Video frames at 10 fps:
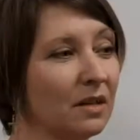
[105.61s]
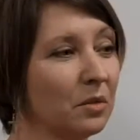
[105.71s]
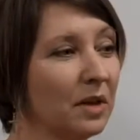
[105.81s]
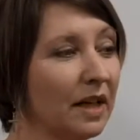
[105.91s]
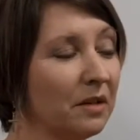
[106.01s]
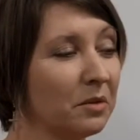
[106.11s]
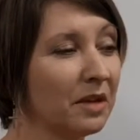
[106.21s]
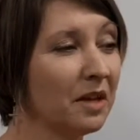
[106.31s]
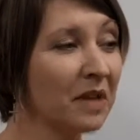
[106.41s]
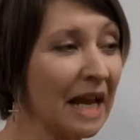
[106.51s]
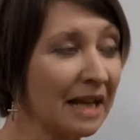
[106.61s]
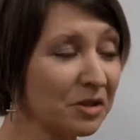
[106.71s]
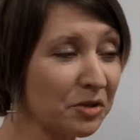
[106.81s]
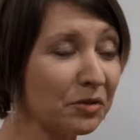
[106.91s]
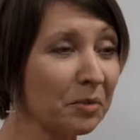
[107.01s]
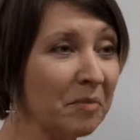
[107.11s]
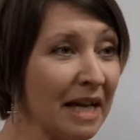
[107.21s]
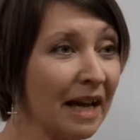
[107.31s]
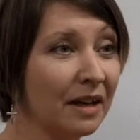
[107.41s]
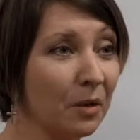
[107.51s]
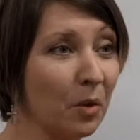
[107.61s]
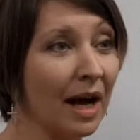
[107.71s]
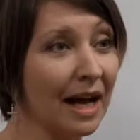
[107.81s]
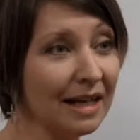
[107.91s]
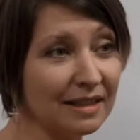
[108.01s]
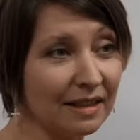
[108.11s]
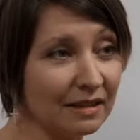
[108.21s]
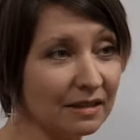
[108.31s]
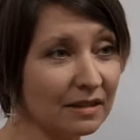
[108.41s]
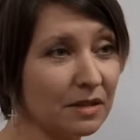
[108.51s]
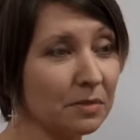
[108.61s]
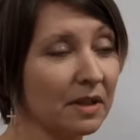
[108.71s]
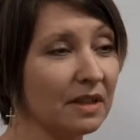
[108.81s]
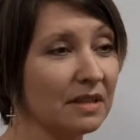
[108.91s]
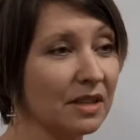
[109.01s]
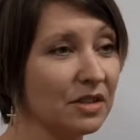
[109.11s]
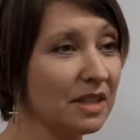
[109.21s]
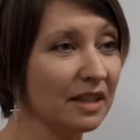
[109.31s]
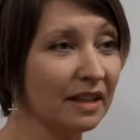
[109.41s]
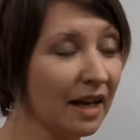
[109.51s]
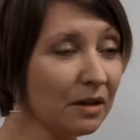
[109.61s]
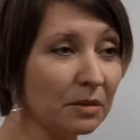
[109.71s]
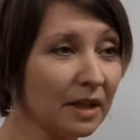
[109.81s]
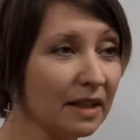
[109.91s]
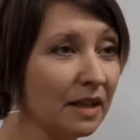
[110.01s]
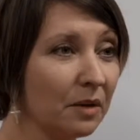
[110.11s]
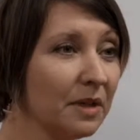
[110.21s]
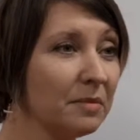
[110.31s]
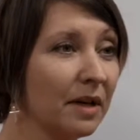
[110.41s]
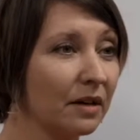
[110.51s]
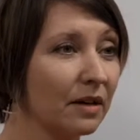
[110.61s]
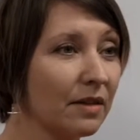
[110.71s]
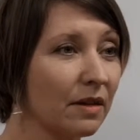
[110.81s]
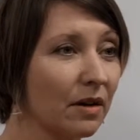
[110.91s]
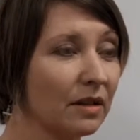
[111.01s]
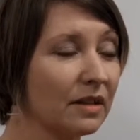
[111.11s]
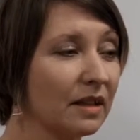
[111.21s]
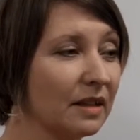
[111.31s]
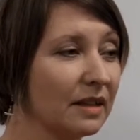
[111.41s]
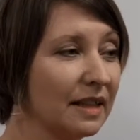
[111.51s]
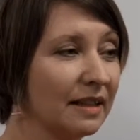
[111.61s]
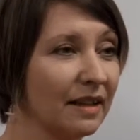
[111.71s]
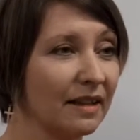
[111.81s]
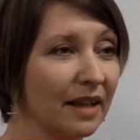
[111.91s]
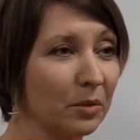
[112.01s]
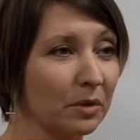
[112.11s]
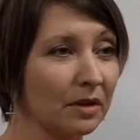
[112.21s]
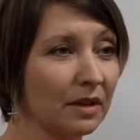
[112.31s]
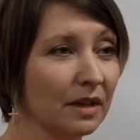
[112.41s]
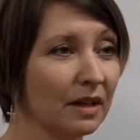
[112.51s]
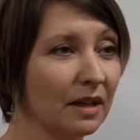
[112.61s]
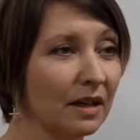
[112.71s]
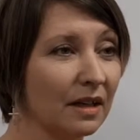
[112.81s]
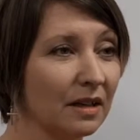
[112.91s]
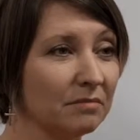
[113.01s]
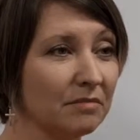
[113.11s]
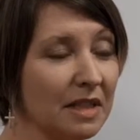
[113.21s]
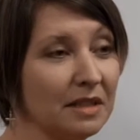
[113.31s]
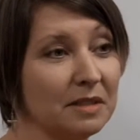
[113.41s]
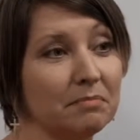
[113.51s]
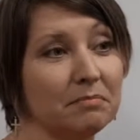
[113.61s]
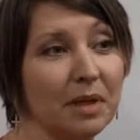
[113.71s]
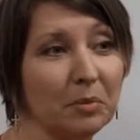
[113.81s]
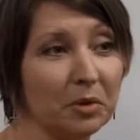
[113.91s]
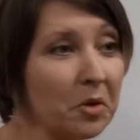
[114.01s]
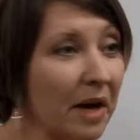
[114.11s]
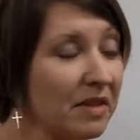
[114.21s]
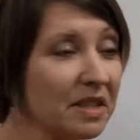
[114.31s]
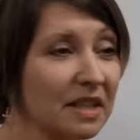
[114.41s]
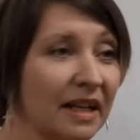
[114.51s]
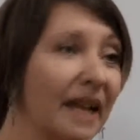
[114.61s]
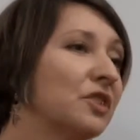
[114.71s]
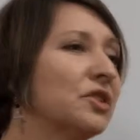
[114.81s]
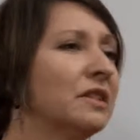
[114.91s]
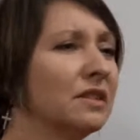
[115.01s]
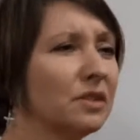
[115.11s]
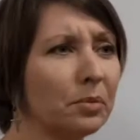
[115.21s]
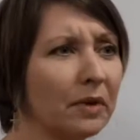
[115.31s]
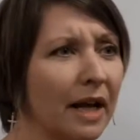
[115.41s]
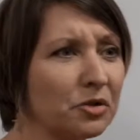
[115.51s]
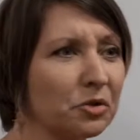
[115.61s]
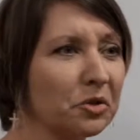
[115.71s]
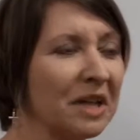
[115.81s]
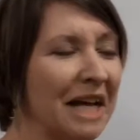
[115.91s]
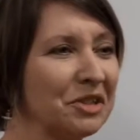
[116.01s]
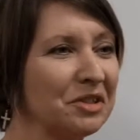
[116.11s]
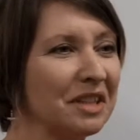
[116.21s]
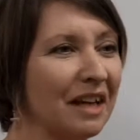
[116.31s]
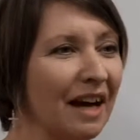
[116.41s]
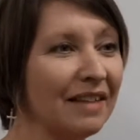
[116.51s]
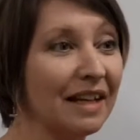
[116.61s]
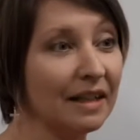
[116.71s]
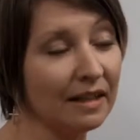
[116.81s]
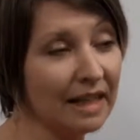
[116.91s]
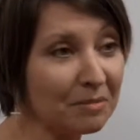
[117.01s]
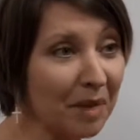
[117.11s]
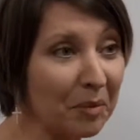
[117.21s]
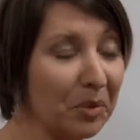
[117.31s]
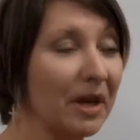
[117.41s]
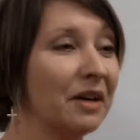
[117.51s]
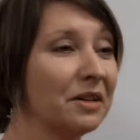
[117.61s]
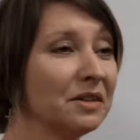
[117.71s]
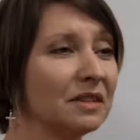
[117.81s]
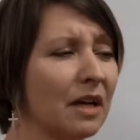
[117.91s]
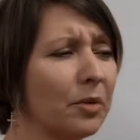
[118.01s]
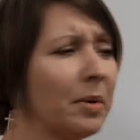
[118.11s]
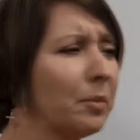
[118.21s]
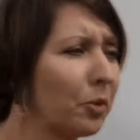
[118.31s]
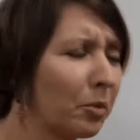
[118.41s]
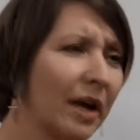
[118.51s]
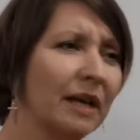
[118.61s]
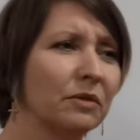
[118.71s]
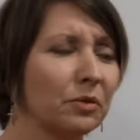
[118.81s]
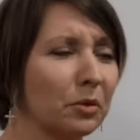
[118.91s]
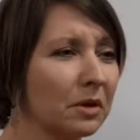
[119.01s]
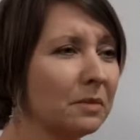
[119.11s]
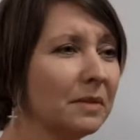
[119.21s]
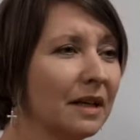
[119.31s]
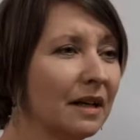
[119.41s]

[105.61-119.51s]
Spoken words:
Well, I can really only answer for me. I know why I didn't. It's because I just didn't know. I didn't know any better. I thought, again, that they were these people who had this connection, this supernatural connection to God. They didn't need my prayers. Other people were praying for them.